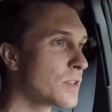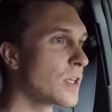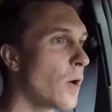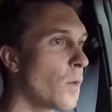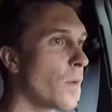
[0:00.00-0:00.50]

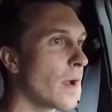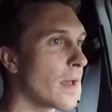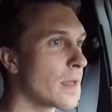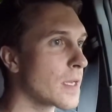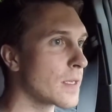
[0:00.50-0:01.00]
So
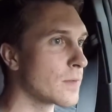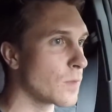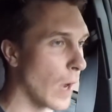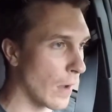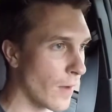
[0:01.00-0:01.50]

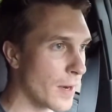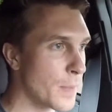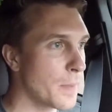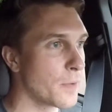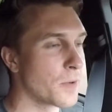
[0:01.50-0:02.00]
a lot of
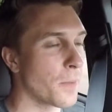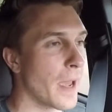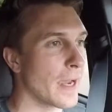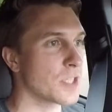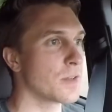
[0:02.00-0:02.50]
people don't
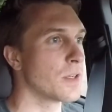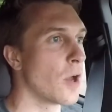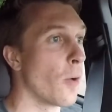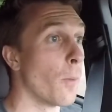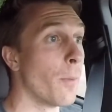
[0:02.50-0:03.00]
actually
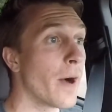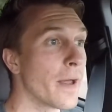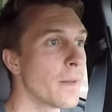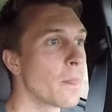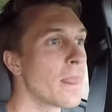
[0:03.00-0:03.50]
know,
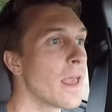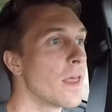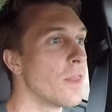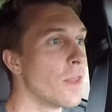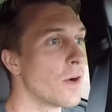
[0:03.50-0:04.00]
but
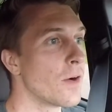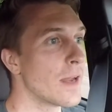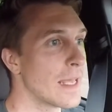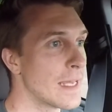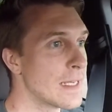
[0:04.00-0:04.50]
there
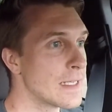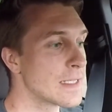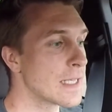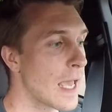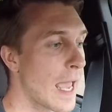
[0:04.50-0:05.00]

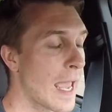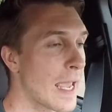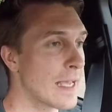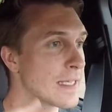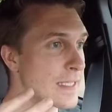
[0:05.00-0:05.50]
is
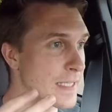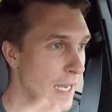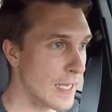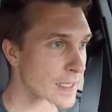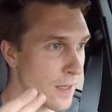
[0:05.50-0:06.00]
a
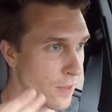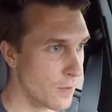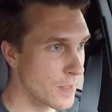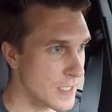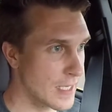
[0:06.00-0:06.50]
second
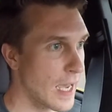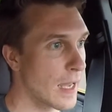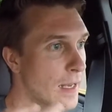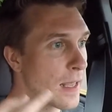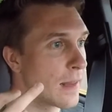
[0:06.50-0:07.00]

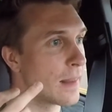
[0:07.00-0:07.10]
thermostat